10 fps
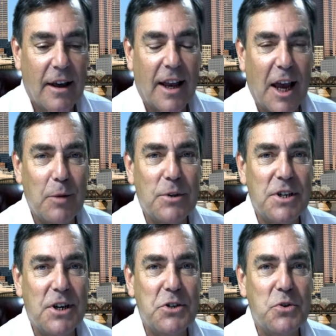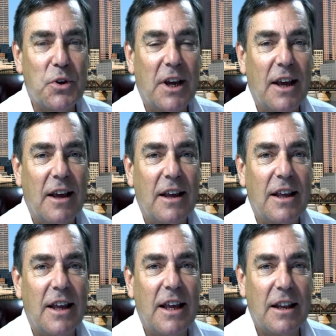Cannabis industry,
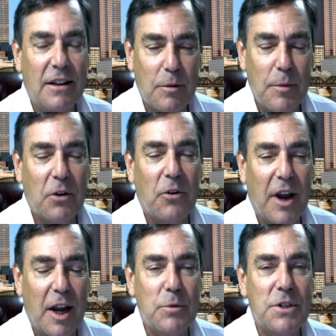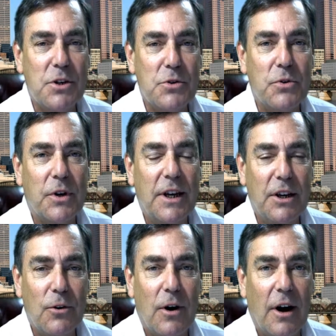in the medical cannabis industry in
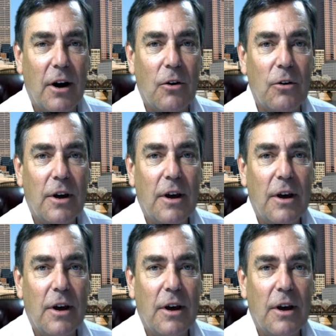Ohio,